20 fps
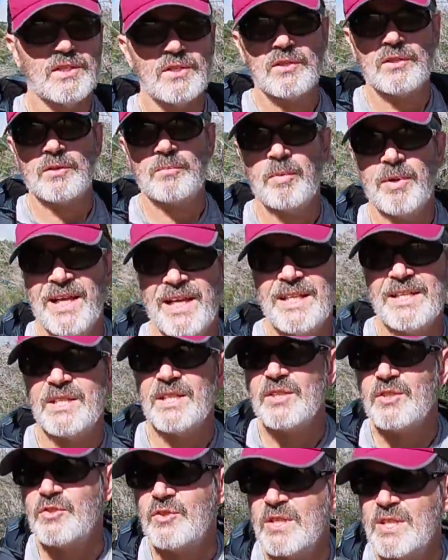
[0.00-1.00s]
So they're
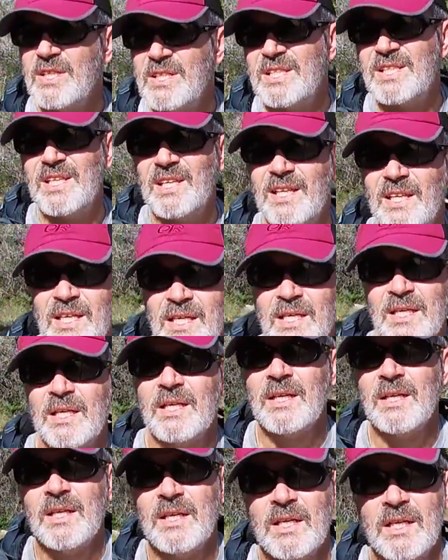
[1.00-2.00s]
planting trees,
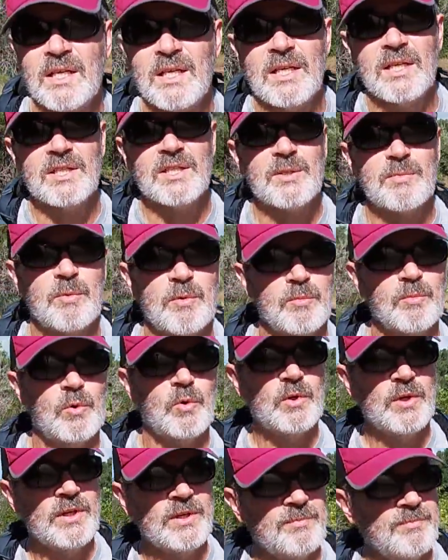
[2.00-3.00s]
just put
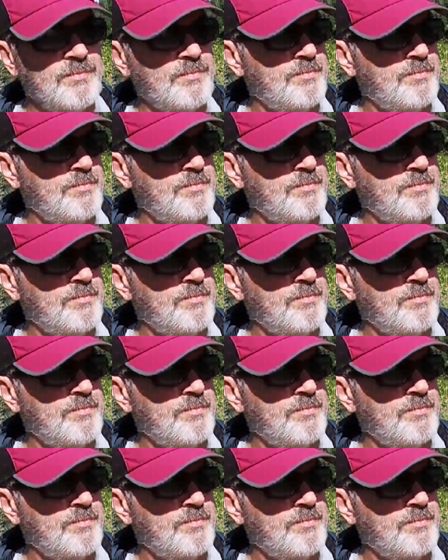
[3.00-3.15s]
more in.